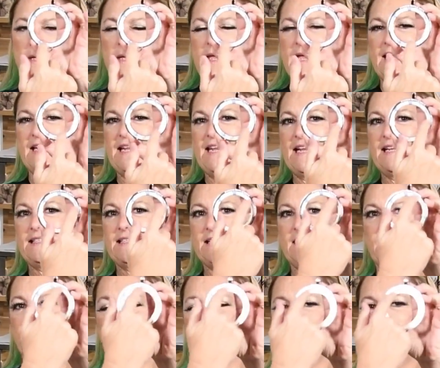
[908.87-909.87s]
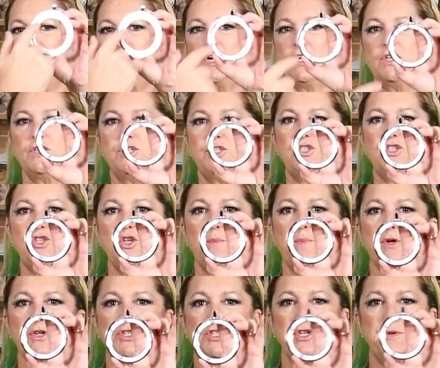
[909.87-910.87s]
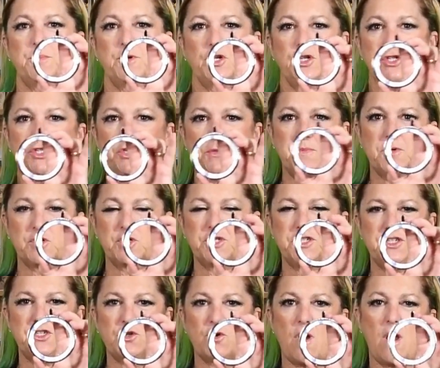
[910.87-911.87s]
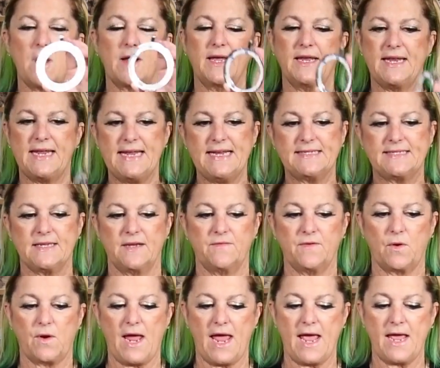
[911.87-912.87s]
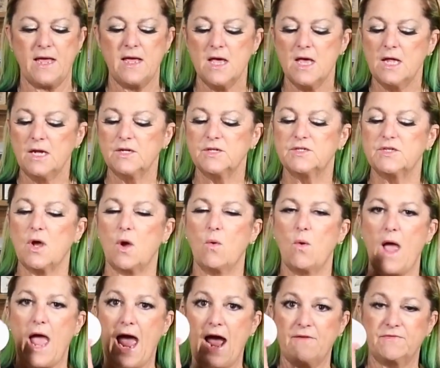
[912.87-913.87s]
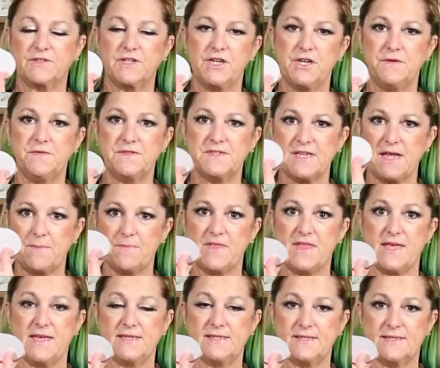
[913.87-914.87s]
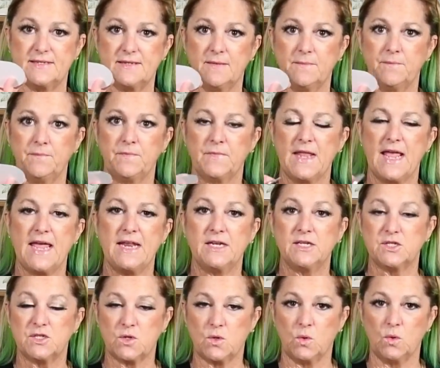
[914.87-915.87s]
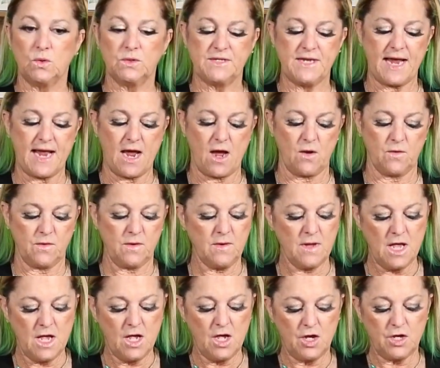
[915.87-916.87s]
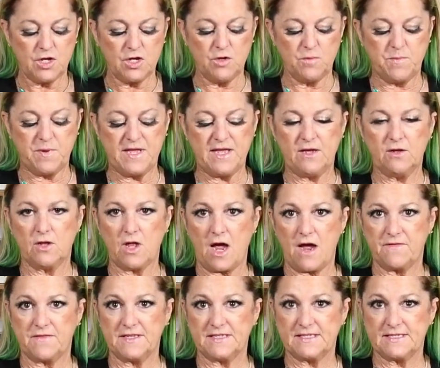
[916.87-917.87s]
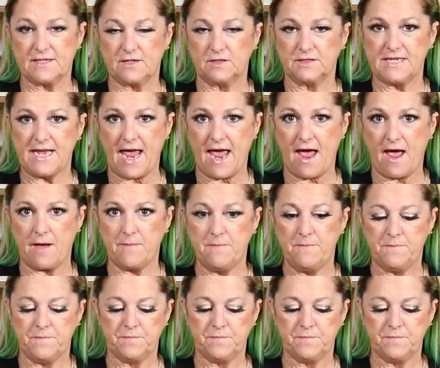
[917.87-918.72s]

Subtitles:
adhesive, super duper duper strong adhesive, okay? So after you've subbed this and it's cooled down, you peel off this little tab